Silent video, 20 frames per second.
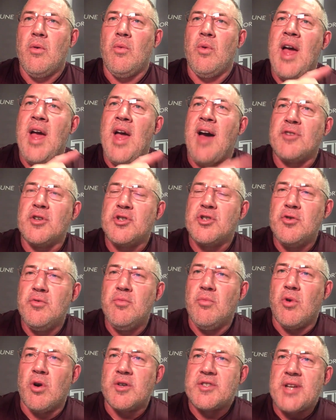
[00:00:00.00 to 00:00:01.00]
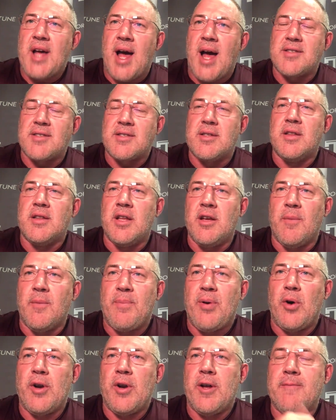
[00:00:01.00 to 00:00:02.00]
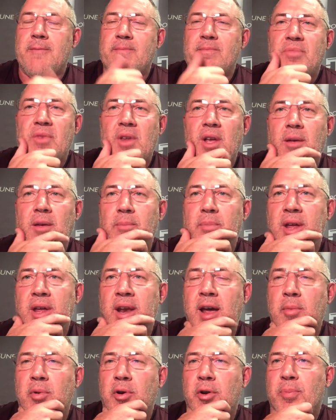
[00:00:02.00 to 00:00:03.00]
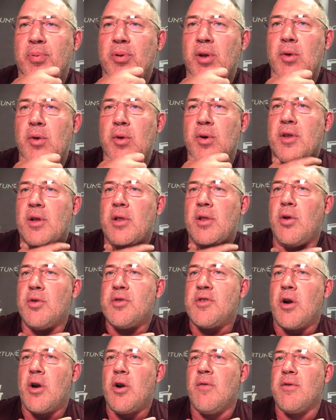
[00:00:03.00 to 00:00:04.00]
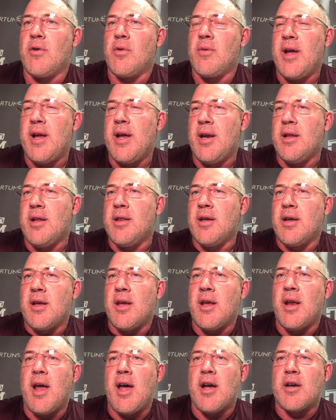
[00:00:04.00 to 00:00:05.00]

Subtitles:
We have to shoot more shots than the opponent, and being able to play with a low turnover rate and then get